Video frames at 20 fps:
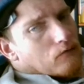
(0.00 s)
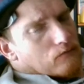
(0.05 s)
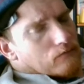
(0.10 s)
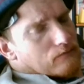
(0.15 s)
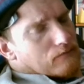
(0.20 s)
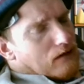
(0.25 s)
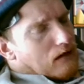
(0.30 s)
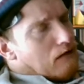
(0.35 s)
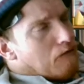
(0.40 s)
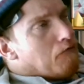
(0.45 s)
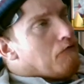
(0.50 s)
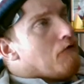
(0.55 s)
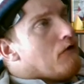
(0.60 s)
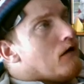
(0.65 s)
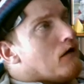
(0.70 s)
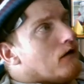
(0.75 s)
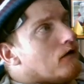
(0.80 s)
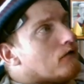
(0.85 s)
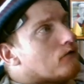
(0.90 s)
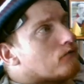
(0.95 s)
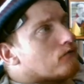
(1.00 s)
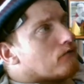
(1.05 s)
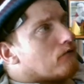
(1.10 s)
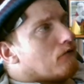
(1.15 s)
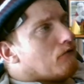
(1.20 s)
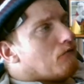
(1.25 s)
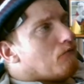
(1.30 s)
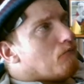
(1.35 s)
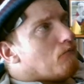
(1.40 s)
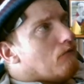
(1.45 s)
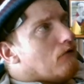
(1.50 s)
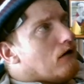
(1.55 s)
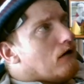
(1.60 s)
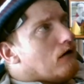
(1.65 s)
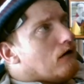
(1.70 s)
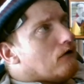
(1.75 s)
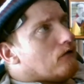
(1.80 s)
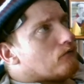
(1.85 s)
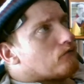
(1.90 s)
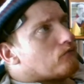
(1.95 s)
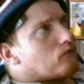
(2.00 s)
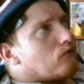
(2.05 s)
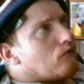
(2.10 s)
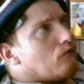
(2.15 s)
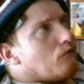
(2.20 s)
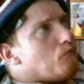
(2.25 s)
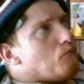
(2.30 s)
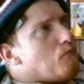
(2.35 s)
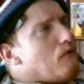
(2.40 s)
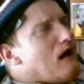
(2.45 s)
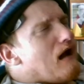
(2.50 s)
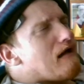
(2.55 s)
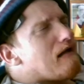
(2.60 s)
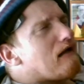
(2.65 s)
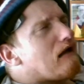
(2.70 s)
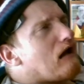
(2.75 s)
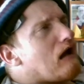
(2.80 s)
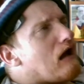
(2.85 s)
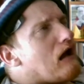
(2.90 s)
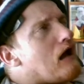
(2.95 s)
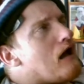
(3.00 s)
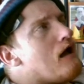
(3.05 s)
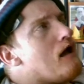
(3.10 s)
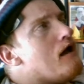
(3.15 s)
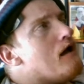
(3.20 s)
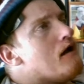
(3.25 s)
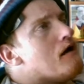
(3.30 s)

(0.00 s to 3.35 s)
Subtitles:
So to make a